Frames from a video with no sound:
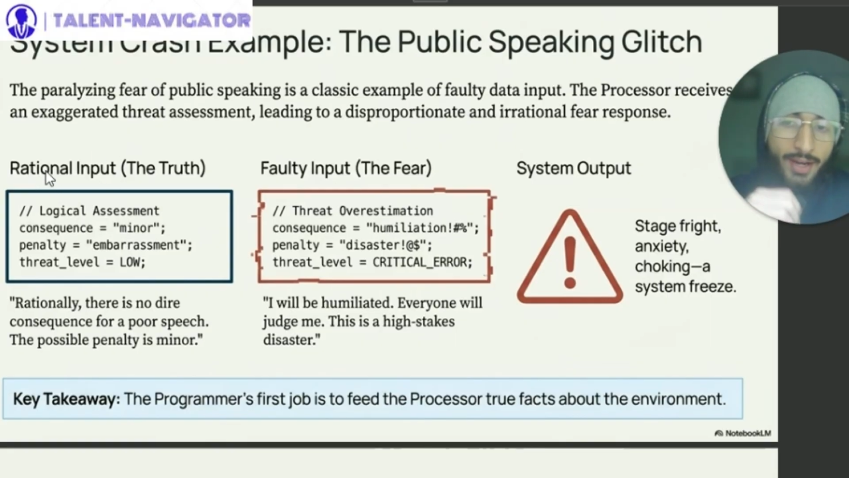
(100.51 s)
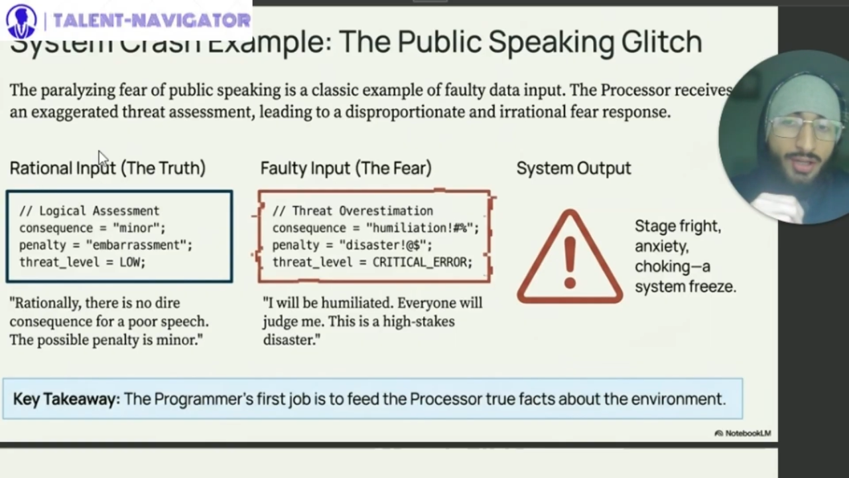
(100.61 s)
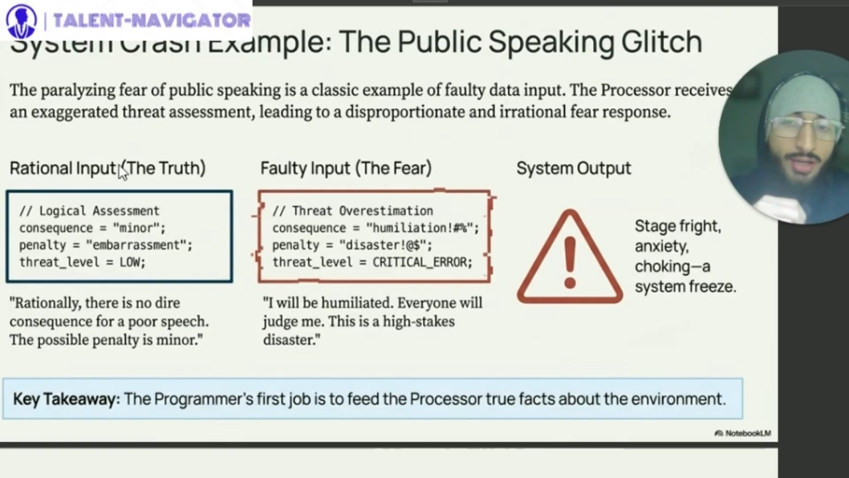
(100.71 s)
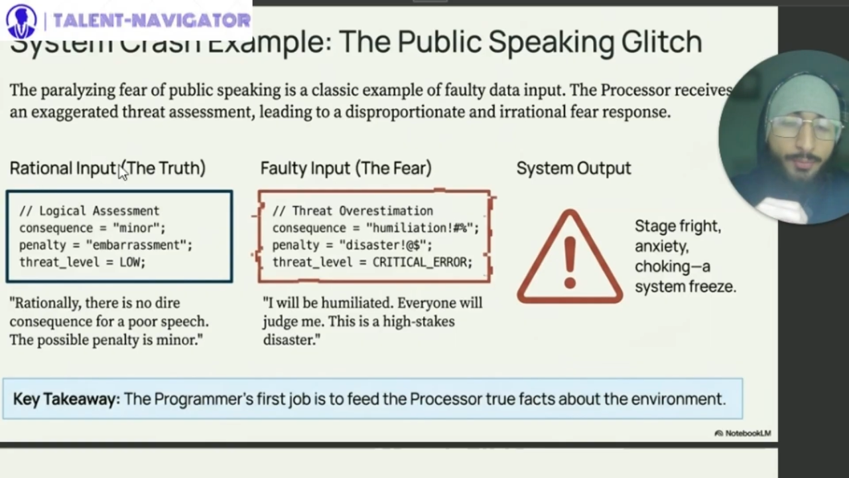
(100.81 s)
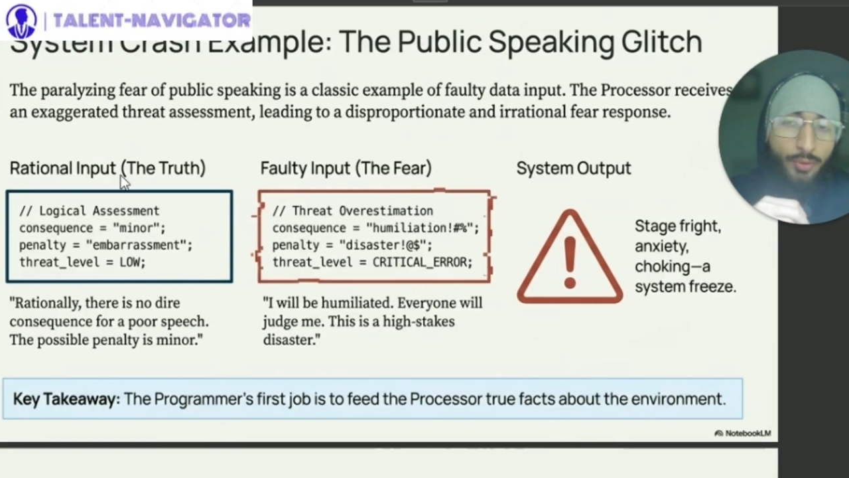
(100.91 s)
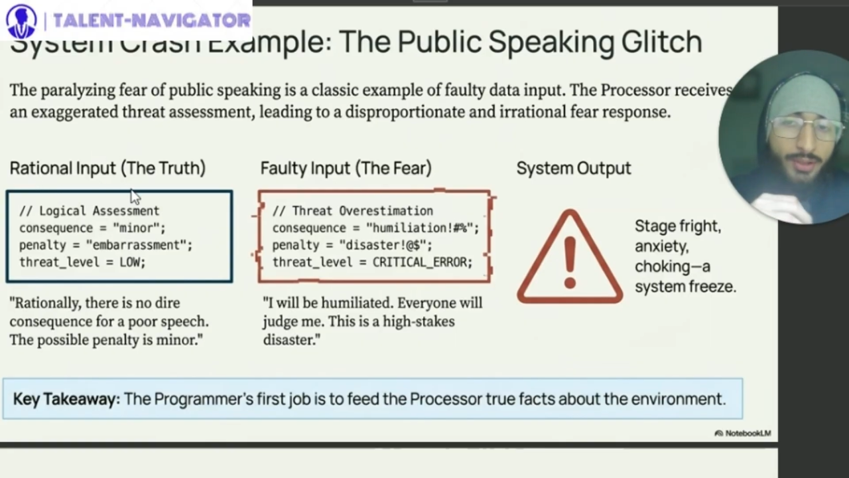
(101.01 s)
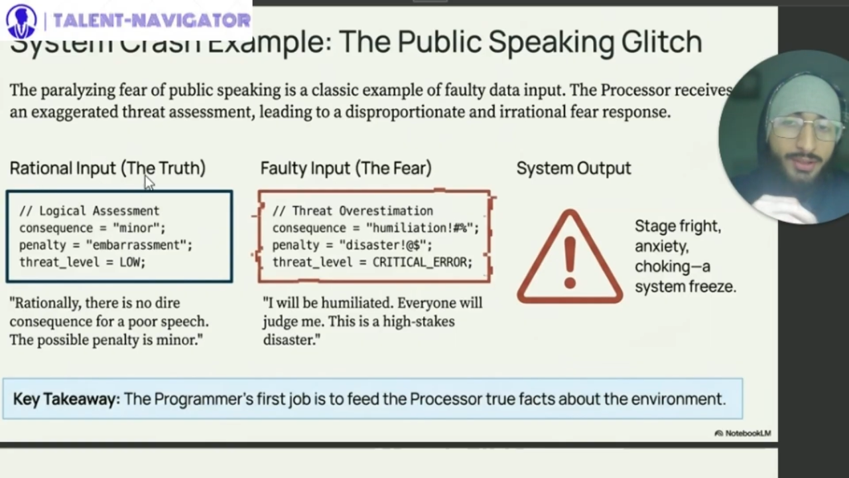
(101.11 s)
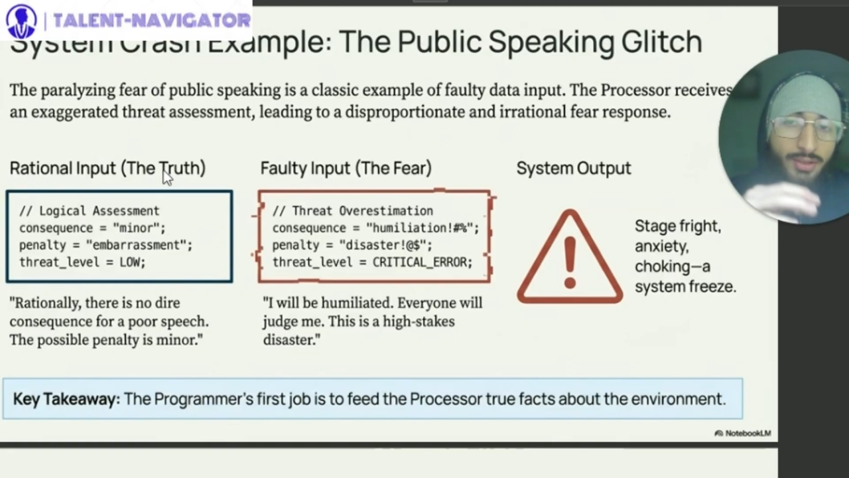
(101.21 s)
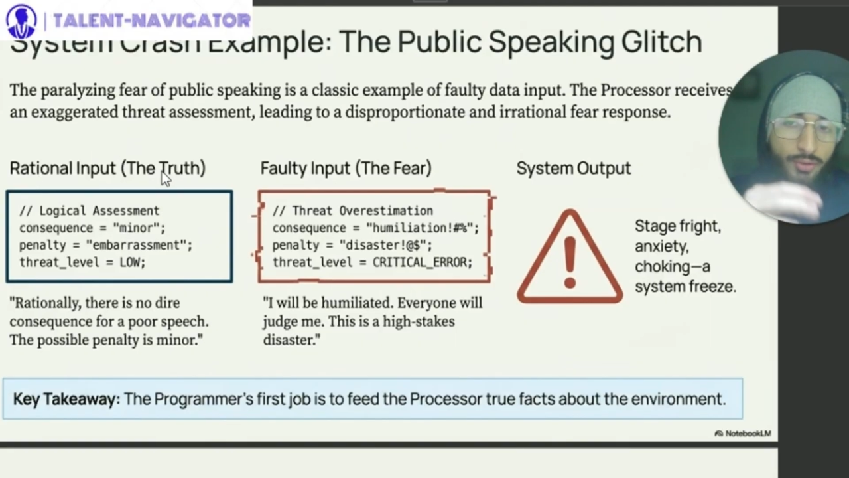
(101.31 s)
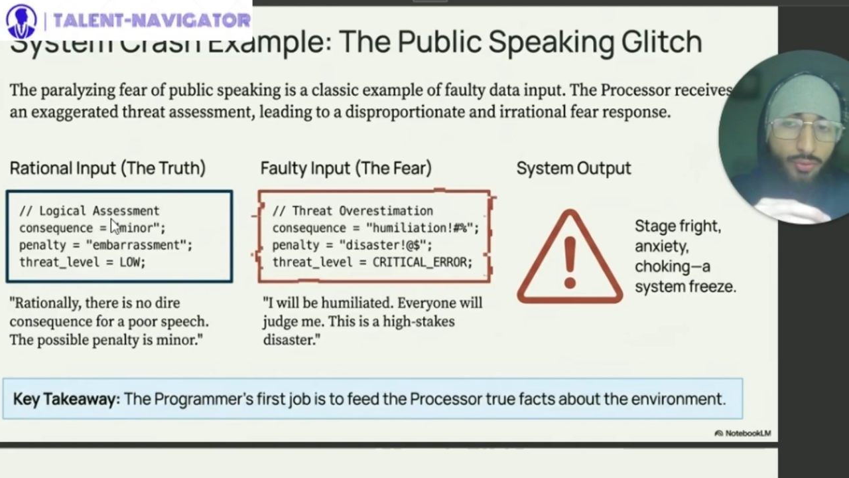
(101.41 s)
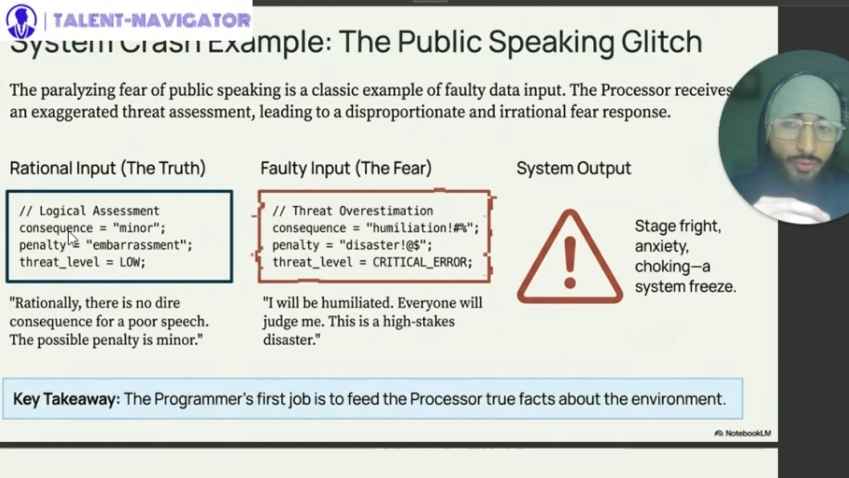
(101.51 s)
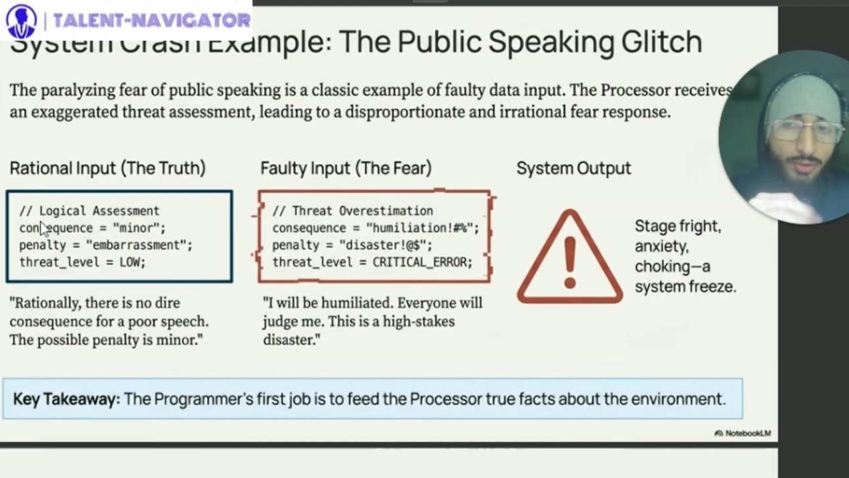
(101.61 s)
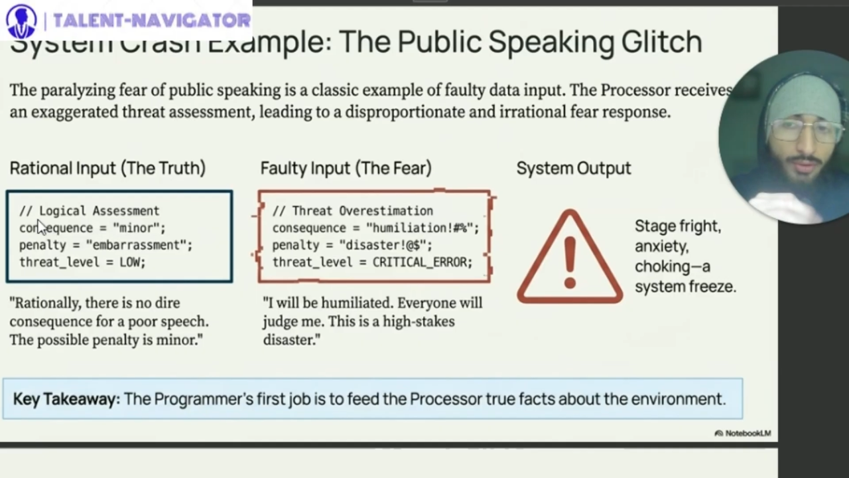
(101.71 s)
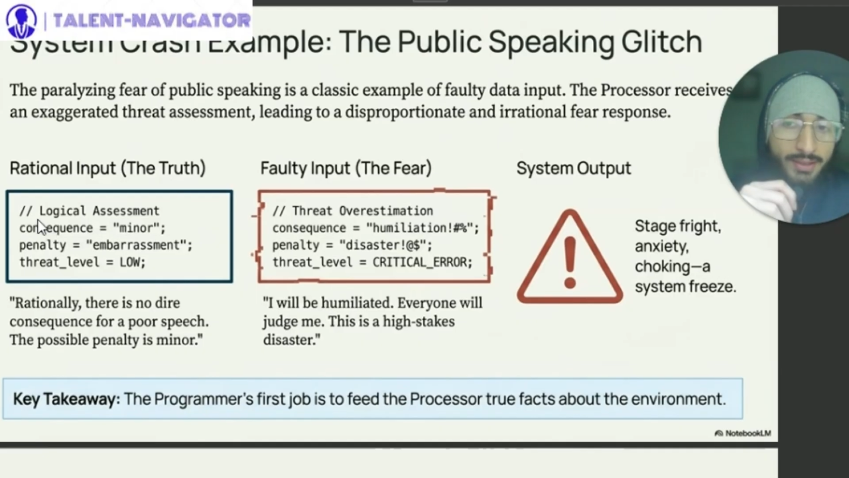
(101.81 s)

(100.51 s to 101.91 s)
Rational input is the truth.